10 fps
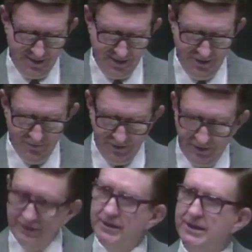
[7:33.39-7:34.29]
You are
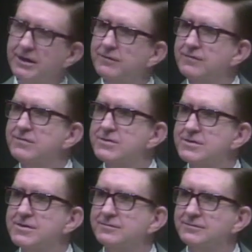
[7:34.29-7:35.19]
the new
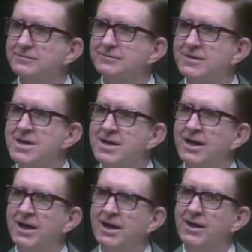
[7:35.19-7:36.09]
leaves.
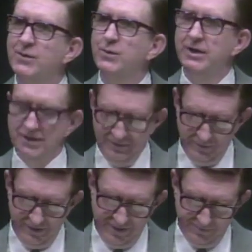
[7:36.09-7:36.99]
We look
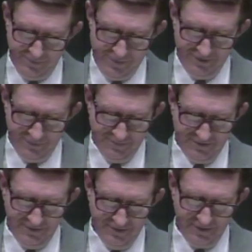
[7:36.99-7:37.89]
with optimism
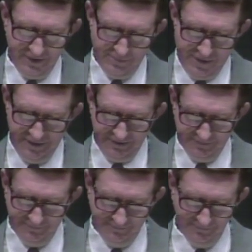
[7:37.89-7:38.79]
to your coming,
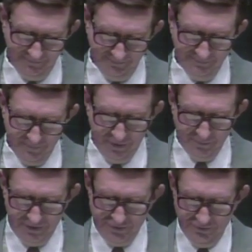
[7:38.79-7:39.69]

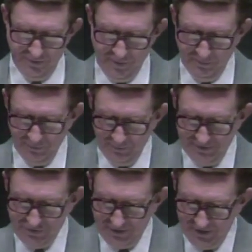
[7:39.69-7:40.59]
but bid you remember
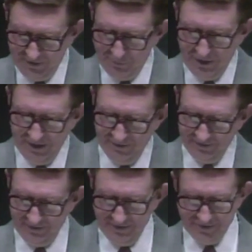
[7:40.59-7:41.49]
with Charlie Brown
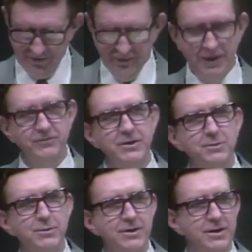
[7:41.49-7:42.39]
that there is no
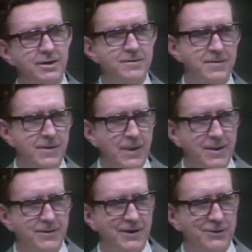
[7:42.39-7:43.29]
heavier burden
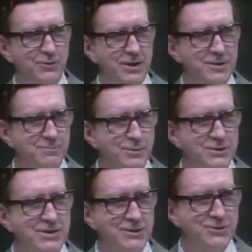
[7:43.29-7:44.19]
than great
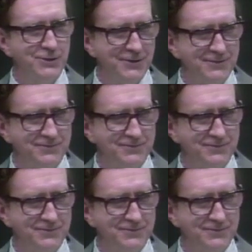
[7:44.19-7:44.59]
potential.